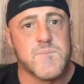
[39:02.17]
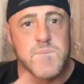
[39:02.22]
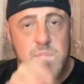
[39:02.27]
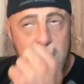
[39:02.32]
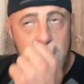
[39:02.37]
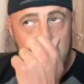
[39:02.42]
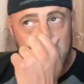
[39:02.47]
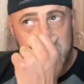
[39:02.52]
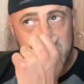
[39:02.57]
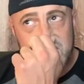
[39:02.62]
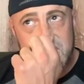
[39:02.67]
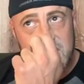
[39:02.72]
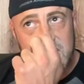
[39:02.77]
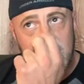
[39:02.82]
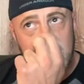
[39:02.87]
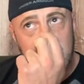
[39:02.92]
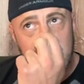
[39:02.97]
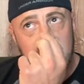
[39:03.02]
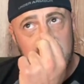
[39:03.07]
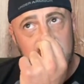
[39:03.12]
I was
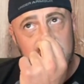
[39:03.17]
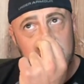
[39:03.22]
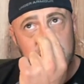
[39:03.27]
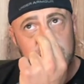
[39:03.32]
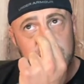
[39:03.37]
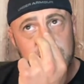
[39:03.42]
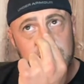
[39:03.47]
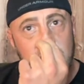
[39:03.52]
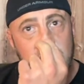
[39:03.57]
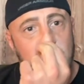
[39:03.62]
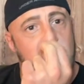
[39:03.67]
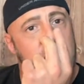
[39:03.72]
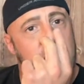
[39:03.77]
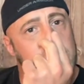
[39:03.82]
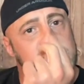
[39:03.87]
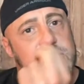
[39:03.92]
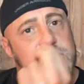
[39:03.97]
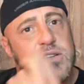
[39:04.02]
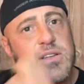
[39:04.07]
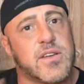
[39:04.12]
uh, no, I
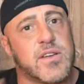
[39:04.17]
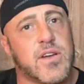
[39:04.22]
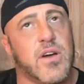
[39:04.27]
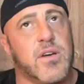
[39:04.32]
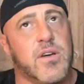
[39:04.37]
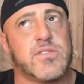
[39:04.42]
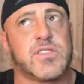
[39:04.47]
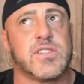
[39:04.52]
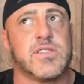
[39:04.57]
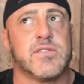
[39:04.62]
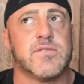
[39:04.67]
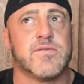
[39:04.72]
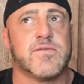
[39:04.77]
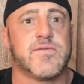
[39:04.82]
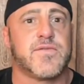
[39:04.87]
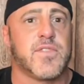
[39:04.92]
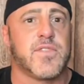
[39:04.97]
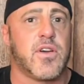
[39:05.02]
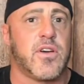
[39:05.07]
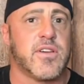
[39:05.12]
was a coach in
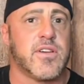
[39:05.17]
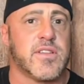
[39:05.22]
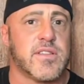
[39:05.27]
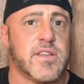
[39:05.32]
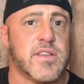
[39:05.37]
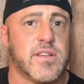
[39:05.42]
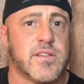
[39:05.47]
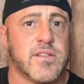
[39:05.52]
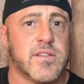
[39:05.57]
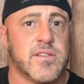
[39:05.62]
Florida then.